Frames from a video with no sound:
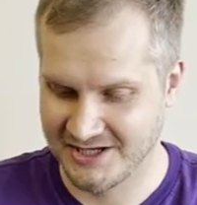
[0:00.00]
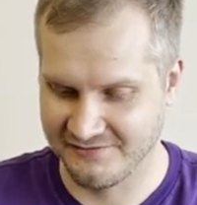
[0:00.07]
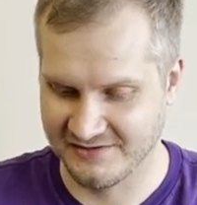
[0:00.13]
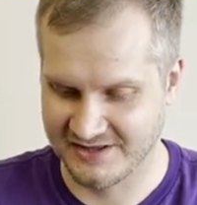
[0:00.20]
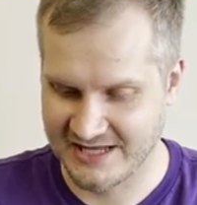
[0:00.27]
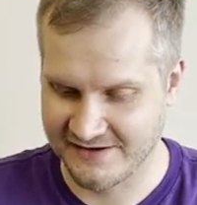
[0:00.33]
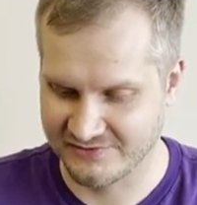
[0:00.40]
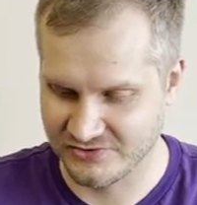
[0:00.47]
I
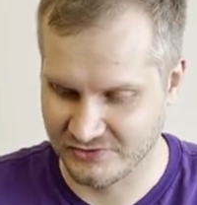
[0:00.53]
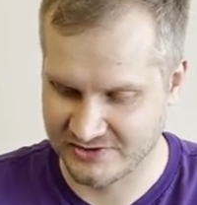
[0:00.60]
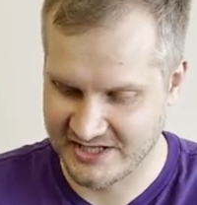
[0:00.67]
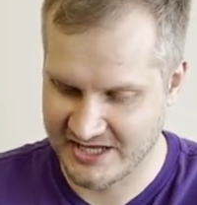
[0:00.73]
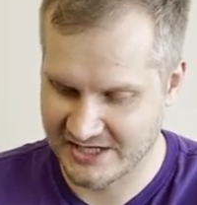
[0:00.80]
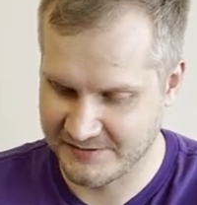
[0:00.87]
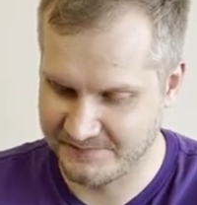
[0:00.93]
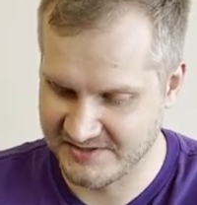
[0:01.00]
will have to
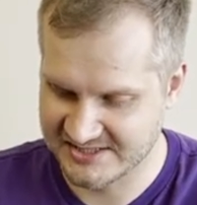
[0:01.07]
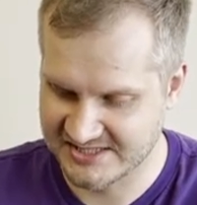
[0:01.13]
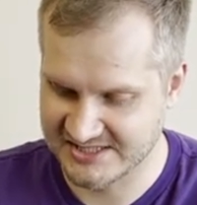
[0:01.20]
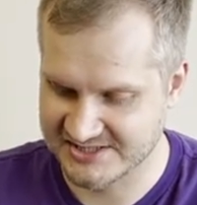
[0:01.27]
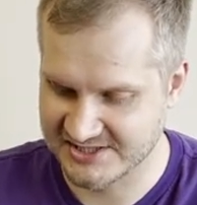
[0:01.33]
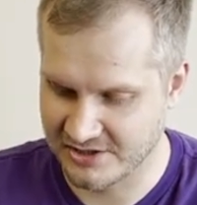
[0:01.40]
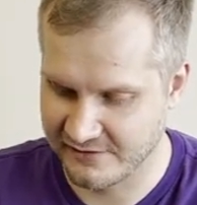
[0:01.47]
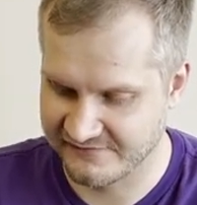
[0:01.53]
take
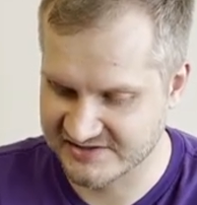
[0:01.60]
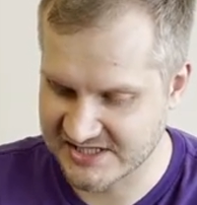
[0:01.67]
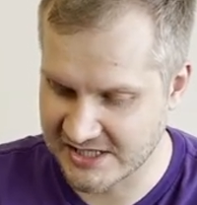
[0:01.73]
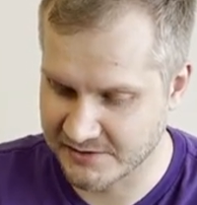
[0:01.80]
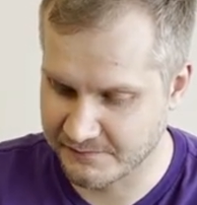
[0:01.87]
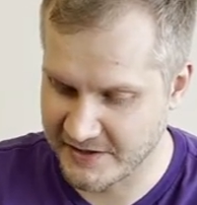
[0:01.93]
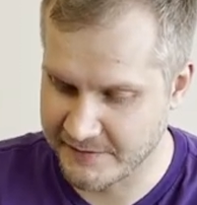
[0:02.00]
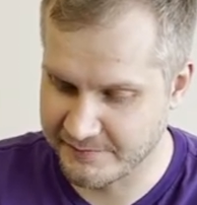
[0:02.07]
pieces of
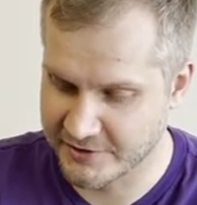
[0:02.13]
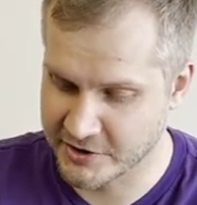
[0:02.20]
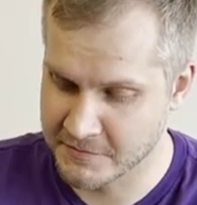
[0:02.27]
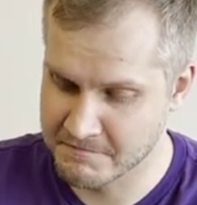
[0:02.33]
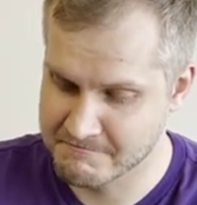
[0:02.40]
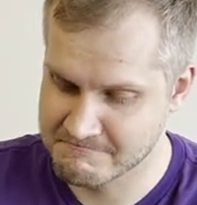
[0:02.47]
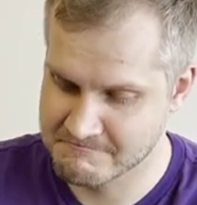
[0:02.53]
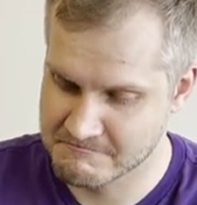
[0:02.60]
sandpaper,